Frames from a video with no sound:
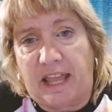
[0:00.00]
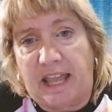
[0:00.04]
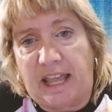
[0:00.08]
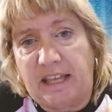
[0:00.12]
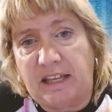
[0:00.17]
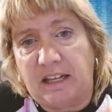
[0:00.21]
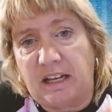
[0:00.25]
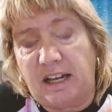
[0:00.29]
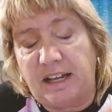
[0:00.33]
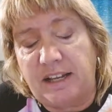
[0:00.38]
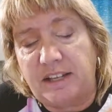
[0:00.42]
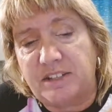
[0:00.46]

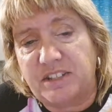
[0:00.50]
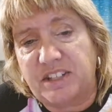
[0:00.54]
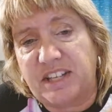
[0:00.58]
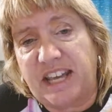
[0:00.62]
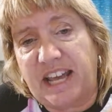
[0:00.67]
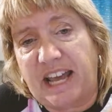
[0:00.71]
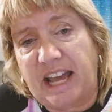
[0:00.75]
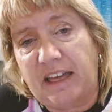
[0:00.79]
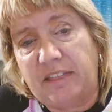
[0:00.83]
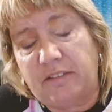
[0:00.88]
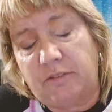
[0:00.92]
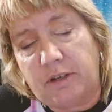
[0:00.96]
A I is
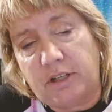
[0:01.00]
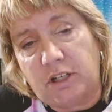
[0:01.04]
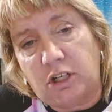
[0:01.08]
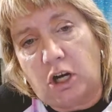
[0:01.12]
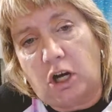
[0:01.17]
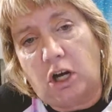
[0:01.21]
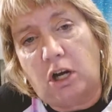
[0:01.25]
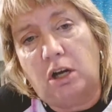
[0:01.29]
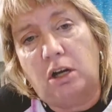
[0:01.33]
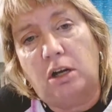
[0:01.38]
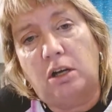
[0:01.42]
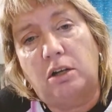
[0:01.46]
gathering
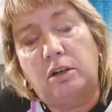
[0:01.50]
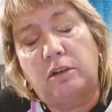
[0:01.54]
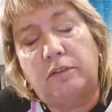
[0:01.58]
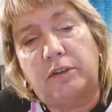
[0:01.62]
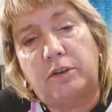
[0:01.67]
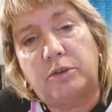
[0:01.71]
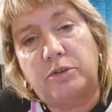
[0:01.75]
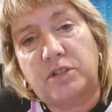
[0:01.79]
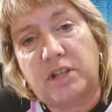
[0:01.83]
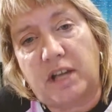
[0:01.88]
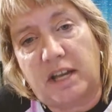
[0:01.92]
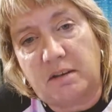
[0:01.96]
all
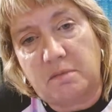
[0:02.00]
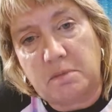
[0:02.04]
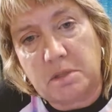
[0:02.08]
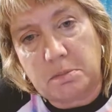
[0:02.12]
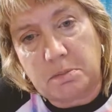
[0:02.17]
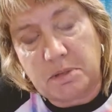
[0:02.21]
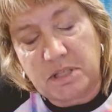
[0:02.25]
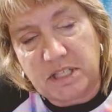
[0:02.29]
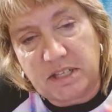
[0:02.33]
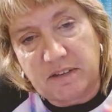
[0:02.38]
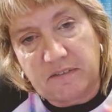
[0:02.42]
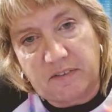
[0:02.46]
those item
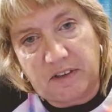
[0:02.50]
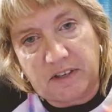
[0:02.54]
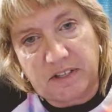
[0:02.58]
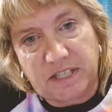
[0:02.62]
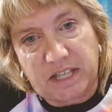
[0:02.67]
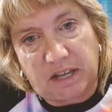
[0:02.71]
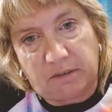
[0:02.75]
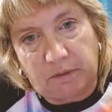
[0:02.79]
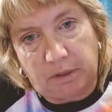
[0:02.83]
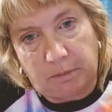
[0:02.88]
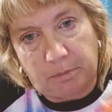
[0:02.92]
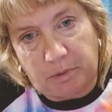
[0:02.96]
specifics
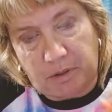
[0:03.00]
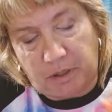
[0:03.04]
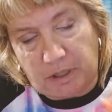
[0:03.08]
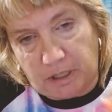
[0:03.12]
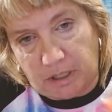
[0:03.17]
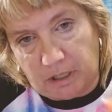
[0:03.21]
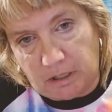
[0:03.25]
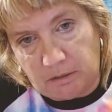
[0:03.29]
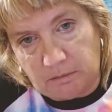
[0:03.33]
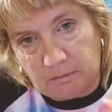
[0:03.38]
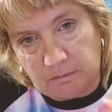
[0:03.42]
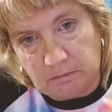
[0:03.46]
that we put
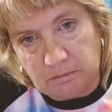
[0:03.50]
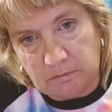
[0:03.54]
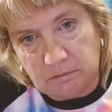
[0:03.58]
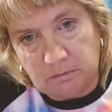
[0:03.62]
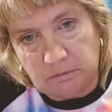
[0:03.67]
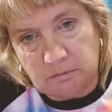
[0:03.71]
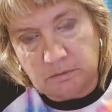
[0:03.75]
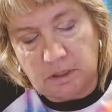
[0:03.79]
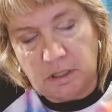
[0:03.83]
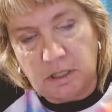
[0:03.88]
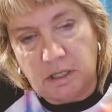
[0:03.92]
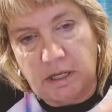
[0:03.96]
in,
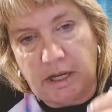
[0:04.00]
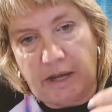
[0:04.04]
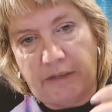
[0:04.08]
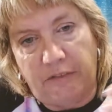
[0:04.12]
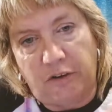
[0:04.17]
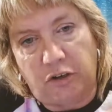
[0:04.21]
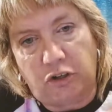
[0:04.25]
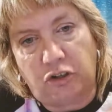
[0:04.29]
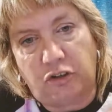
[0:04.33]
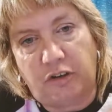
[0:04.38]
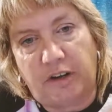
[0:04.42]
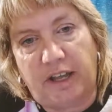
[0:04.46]
and
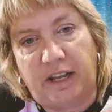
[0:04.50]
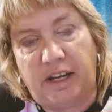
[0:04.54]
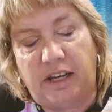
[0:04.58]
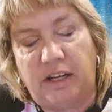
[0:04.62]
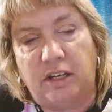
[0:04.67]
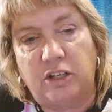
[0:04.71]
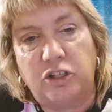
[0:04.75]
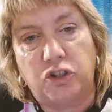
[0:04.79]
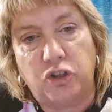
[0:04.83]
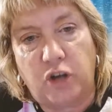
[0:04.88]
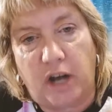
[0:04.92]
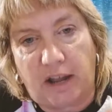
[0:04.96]
they're creating
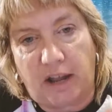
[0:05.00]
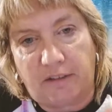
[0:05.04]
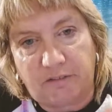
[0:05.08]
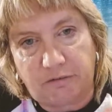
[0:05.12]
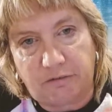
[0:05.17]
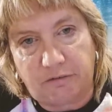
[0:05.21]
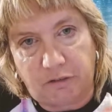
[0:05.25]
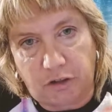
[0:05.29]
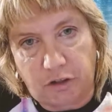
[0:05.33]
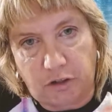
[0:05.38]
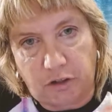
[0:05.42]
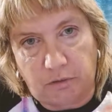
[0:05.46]
a draft
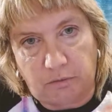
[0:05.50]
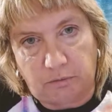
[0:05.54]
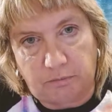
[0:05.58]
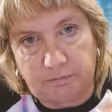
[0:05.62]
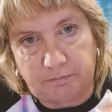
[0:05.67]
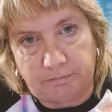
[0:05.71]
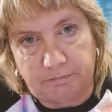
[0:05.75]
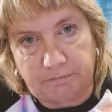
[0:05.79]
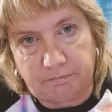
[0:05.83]
for you.